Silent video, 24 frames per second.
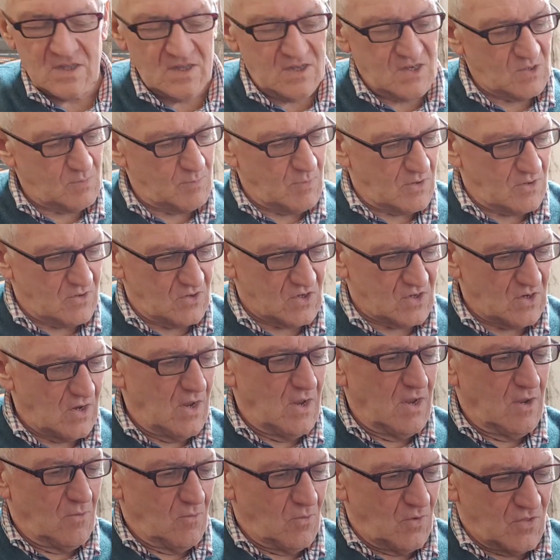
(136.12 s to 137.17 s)
this, because
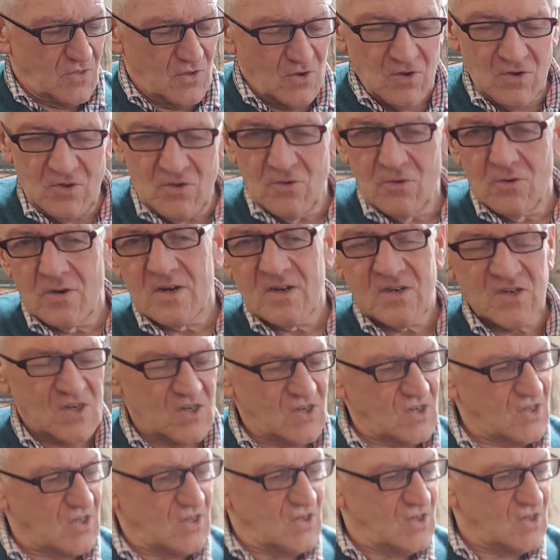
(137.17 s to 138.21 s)
without your
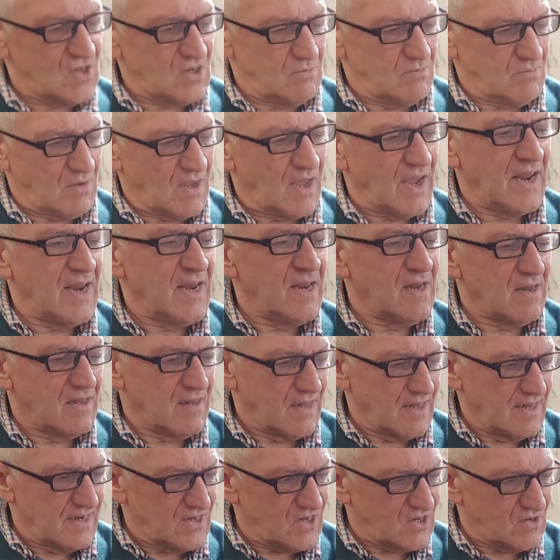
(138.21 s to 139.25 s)
assistance and
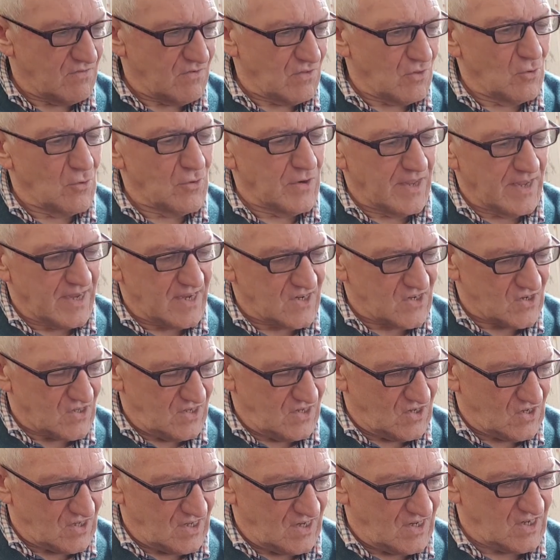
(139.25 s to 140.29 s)
kindness of loaning us
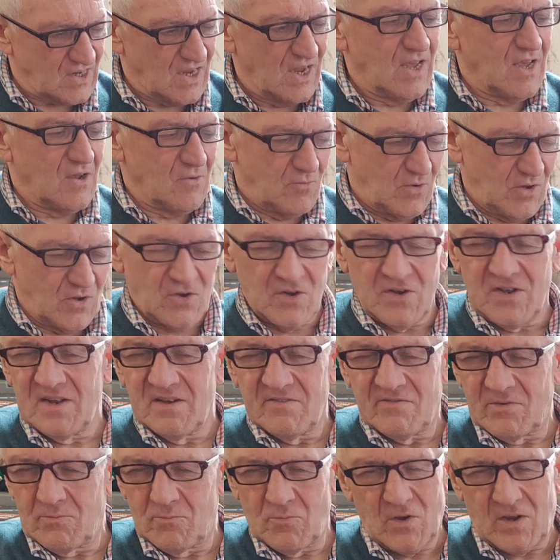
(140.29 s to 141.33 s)
these things, we could
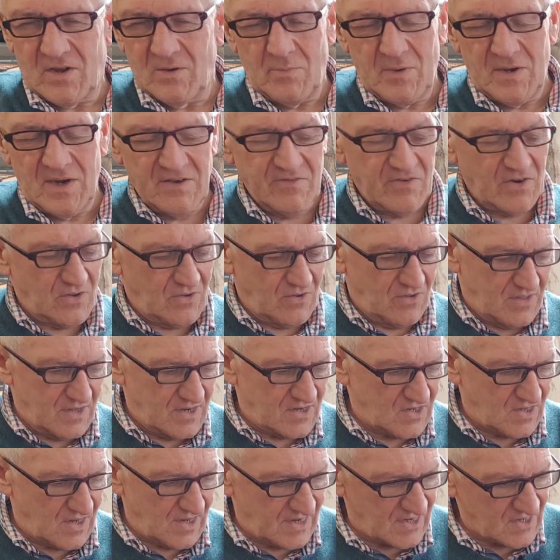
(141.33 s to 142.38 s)
never do
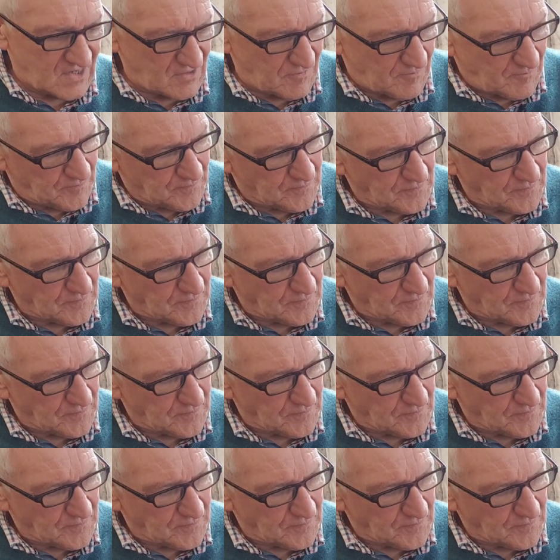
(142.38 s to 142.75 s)
this test.